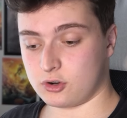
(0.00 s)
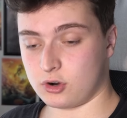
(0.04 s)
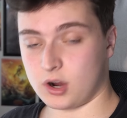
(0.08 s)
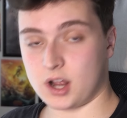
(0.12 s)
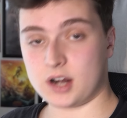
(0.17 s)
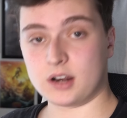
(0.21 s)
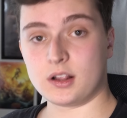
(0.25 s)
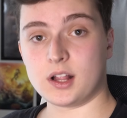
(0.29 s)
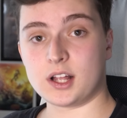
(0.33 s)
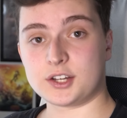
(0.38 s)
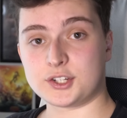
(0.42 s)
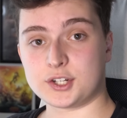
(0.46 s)

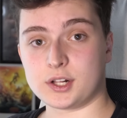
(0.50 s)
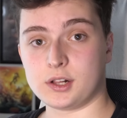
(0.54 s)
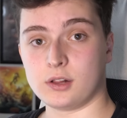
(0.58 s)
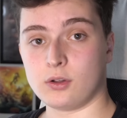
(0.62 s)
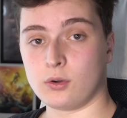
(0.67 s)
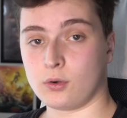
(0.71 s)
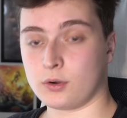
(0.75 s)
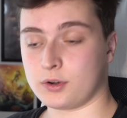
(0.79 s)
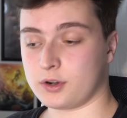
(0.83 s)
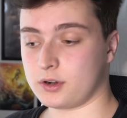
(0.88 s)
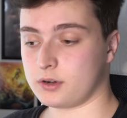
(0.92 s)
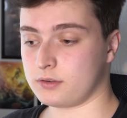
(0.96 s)
chronological
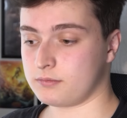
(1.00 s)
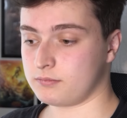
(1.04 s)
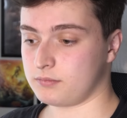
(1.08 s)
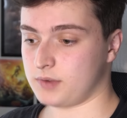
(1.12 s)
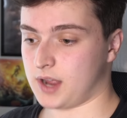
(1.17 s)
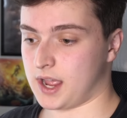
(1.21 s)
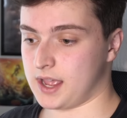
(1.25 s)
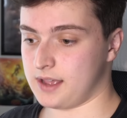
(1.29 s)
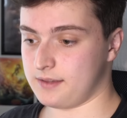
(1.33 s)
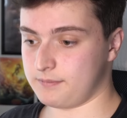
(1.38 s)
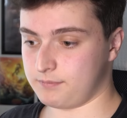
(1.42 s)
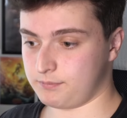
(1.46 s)
order,
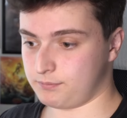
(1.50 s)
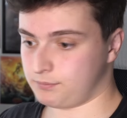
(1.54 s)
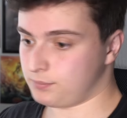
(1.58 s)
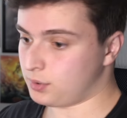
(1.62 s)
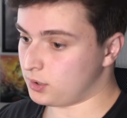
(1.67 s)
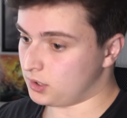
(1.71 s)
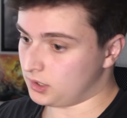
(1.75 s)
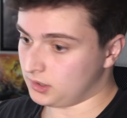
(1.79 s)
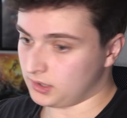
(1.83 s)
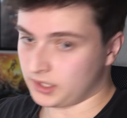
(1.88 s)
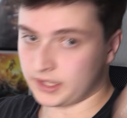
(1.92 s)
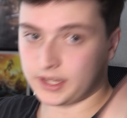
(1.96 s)
I
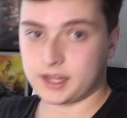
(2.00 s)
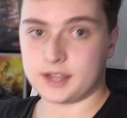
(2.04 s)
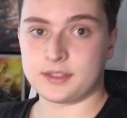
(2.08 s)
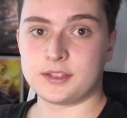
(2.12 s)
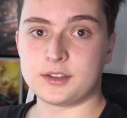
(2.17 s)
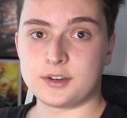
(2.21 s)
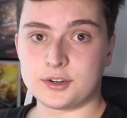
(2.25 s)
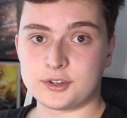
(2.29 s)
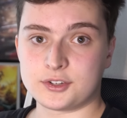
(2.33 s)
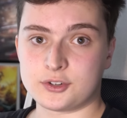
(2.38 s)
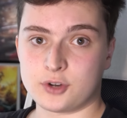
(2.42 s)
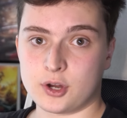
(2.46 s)
put a link in
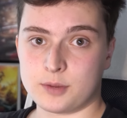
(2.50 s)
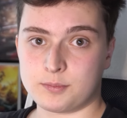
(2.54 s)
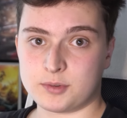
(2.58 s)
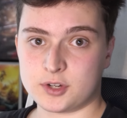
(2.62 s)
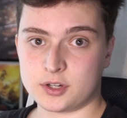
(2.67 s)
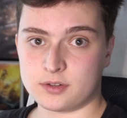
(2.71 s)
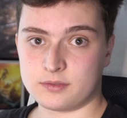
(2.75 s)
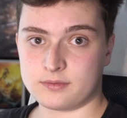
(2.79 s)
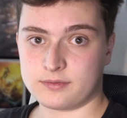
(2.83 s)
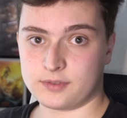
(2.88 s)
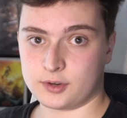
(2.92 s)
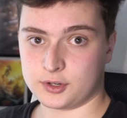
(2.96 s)
the
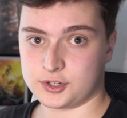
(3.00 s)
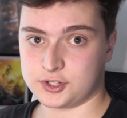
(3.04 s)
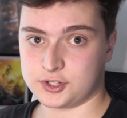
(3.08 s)
description for